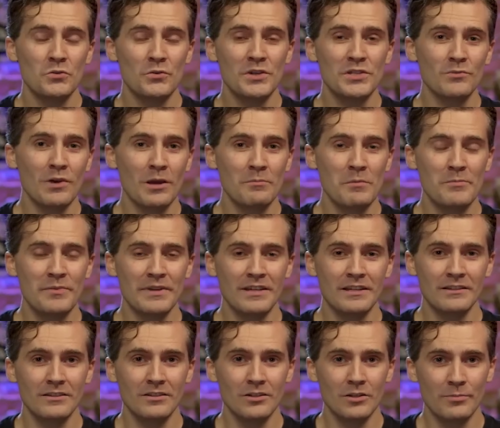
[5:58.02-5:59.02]
The reason why I'm being a
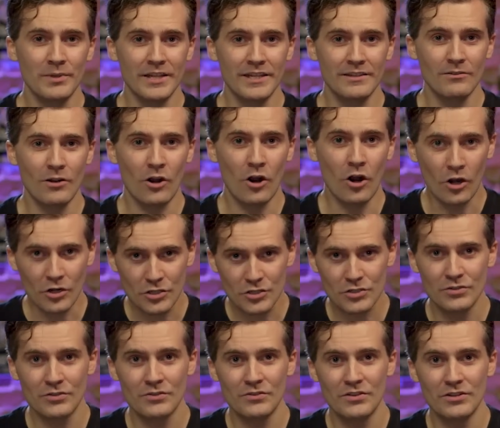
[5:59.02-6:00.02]
little bit
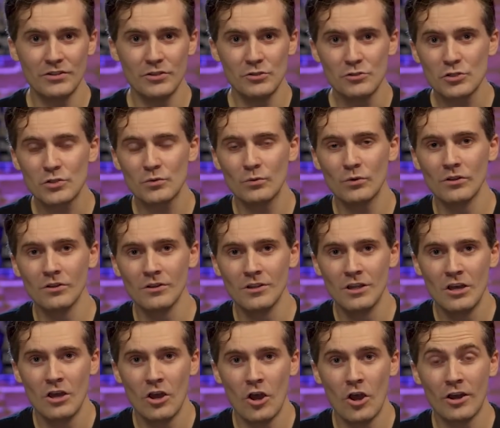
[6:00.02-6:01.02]
harsher than usual
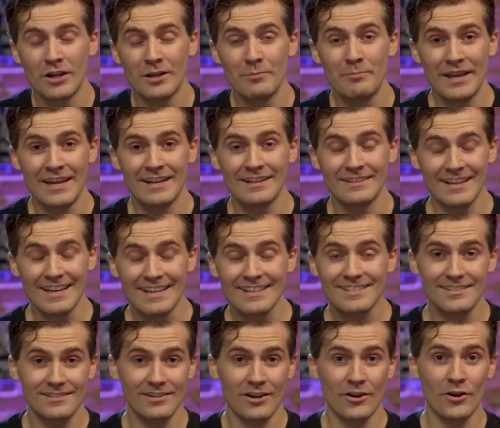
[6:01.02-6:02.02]
on a band like
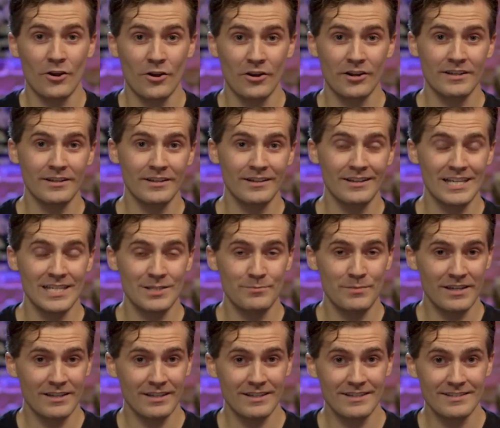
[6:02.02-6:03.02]
Sonata Arctica is
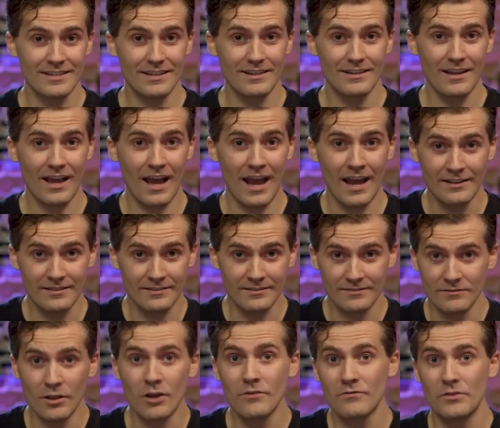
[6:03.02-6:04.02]
because I
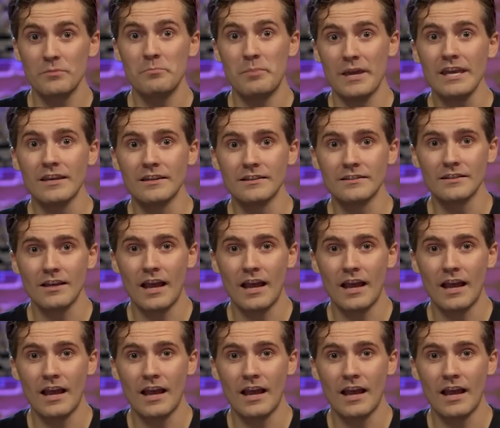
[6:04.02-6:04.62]
love the band.